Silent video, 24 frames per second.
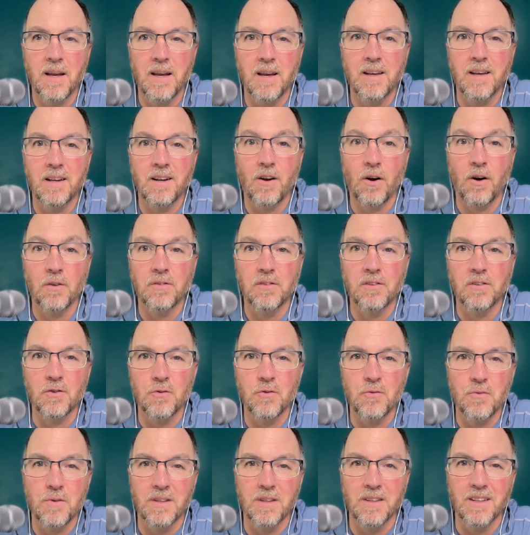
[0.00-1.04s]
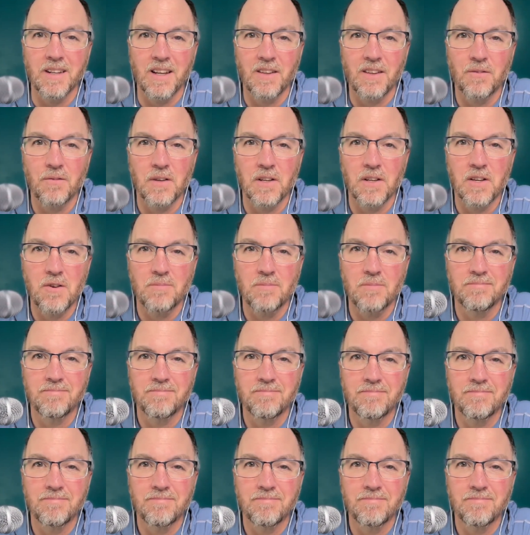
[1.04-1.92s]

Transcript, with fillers: And I'll see you in the next video.